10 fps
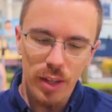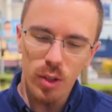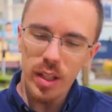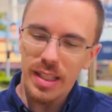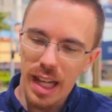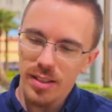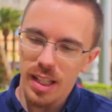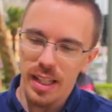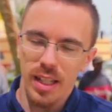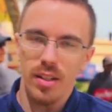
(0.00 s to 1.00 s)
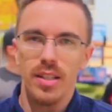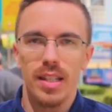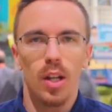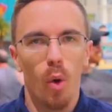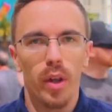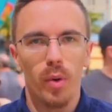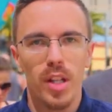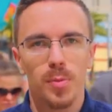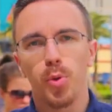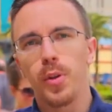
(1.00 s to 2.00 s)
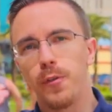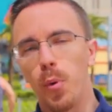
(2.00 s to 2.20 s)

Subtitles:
Now the only downside here is that it only runs between